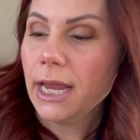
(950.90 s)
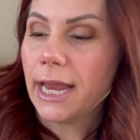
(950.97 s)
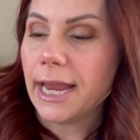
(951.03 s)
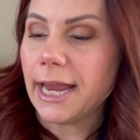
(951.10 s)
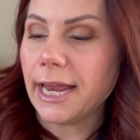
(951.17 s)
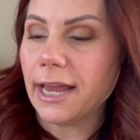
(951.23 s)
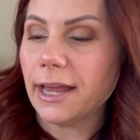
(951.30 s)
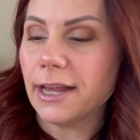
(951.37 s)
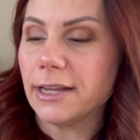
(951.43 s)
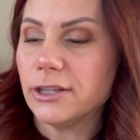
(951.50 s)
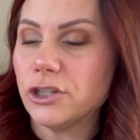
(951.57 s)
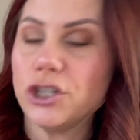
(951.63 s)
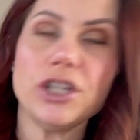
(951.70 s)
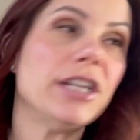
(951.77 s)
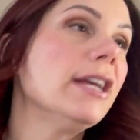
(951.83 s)
and
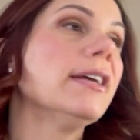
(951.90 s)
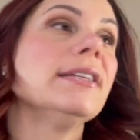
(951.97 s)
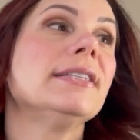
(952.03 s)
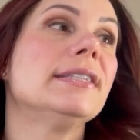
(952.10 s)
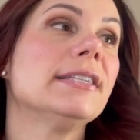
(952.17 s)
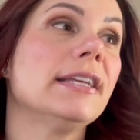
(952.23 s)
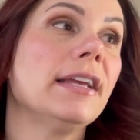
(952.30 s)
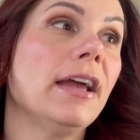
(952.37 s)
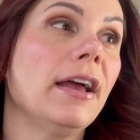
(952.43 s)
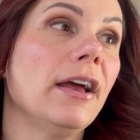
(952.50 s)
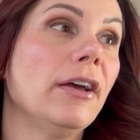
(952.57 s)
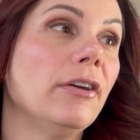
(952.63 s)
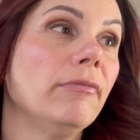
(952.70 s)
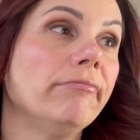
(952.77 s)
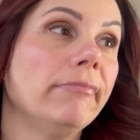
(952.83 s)
she has
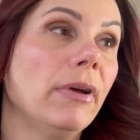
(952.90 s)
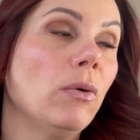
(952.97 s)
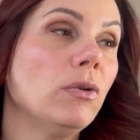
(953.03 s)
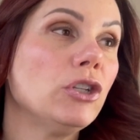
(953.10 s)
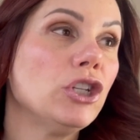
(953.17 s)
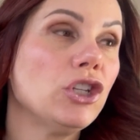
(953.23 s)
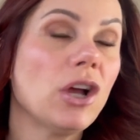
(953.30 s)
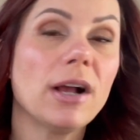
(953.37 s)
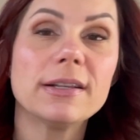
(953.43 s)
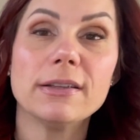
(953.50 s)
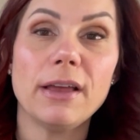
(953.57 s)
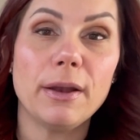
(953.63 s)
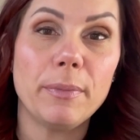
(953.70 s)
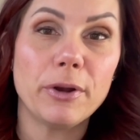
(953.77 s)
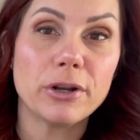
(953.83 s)
well, she talks a
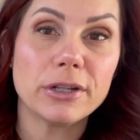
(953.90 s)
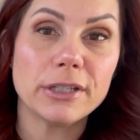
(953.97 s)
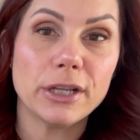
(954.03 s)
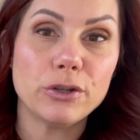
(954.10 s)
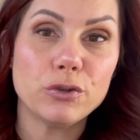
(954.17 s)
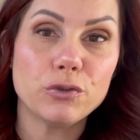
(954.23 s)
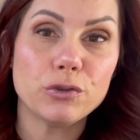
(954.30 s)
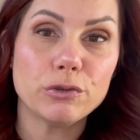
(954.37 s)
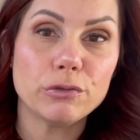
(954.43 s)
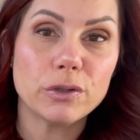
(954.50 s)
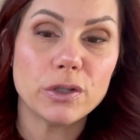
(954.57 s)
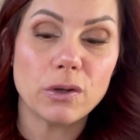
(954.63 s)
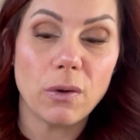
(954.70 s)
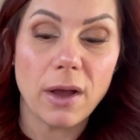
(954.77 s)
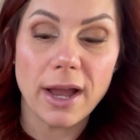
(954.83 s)
lot about her son Drew.
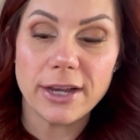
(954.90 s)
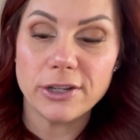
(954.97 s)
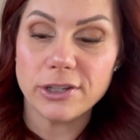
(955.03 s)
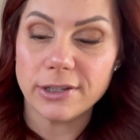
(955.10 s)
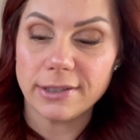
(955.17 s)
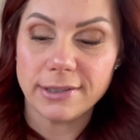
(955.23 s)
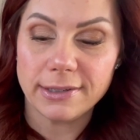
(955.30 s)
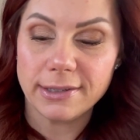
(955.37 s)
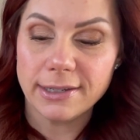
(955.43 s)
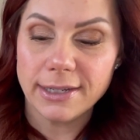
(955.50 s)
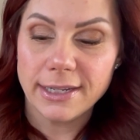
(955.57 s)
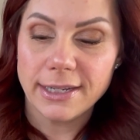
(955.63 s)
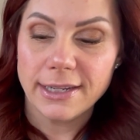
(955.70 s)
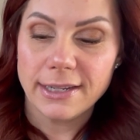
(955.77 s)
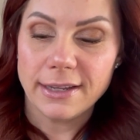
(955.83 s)
So I just
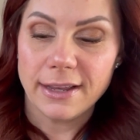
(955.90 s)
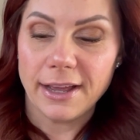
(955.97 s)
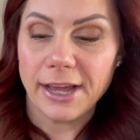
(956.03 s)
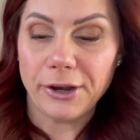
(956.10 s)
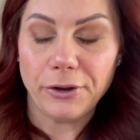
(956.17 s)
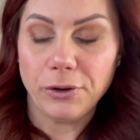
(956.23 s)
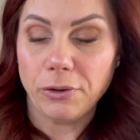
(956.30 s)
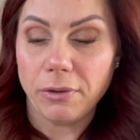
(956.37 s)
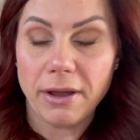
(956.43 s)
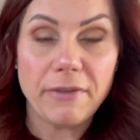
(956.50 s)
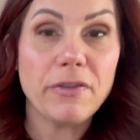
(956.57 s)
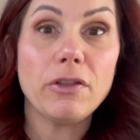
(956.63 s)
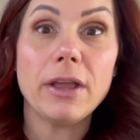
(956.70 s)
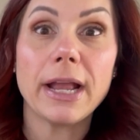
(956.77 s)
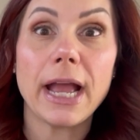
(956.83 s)
I don't know. I
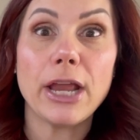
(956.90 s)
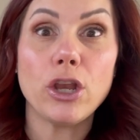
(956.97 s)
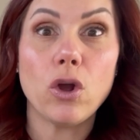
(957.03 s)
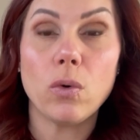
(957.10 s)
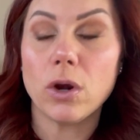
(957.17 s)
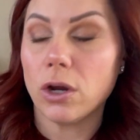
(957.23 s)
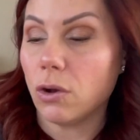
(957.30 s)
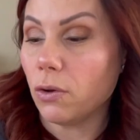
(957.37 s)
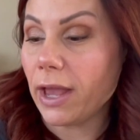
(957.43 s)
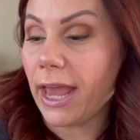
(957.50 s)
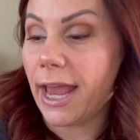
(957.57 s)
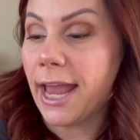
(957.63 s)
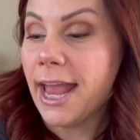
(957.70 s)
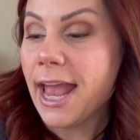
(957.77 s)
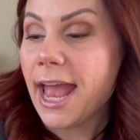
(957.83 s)
feel like I know her,
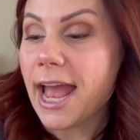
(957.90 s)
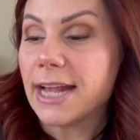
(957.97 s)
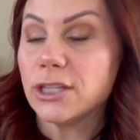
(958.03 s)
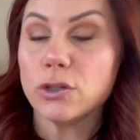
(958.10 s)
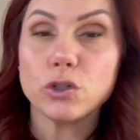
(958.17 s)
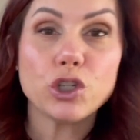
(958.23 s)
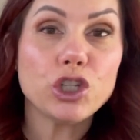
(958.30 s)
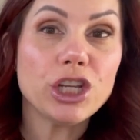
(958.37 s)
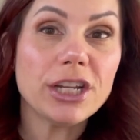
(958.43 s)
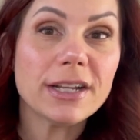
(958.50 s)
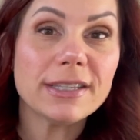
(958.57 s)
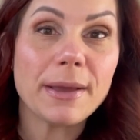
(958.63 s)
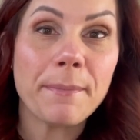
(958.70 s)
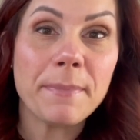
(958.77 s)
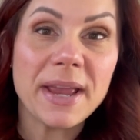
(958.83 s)
okay? And so she
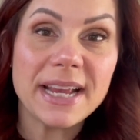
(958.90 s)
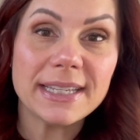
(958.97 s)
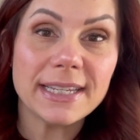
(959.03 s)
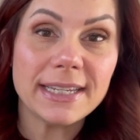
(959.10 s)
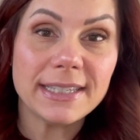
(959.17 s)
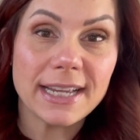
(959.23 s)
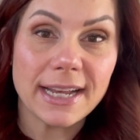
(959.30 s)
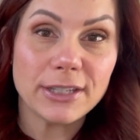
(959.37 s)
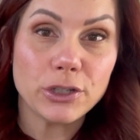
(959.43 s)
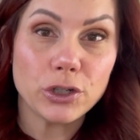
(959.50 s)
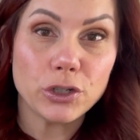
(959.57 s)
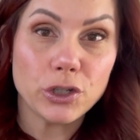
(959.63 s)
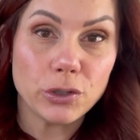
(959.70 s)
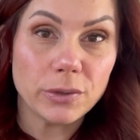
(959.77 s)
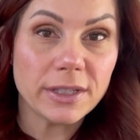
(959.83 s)
does amazing Tester
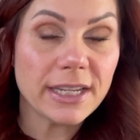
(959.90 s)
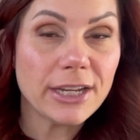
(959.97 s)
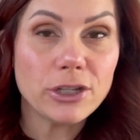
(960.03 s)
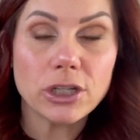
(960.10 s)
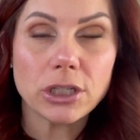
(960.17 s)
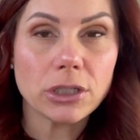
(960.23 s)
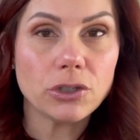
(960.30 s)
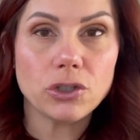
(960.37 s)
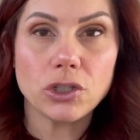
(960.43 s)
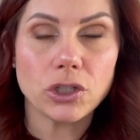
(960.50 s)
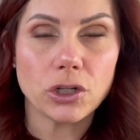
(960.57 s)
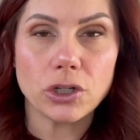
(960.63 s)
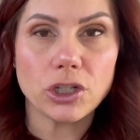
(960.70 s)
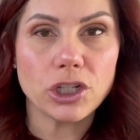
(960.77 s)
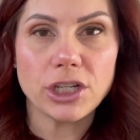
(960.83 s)
Tuesday. Just
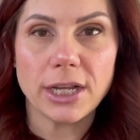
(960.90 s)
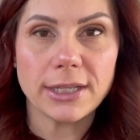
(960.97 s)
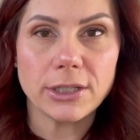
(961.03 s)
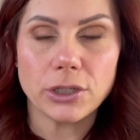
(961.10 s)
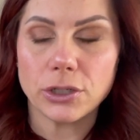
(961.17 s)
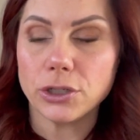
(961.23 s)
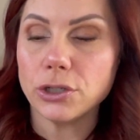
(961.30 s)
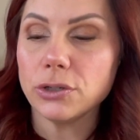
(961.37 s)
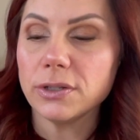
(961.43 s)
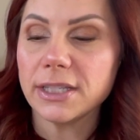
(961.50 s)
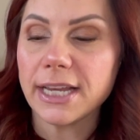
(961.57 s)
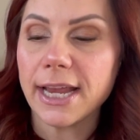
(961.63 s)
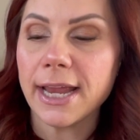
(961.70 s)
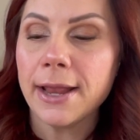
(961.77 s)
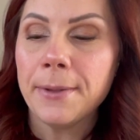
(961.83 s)
search Tester
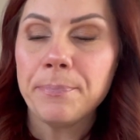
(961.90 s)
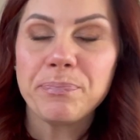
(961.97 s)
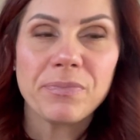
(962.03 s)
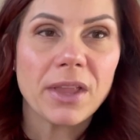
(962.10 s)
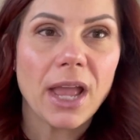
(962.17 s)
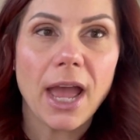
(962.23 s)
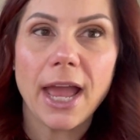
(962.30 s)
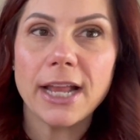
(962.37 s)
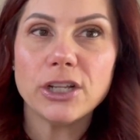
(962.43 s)
Tuesday and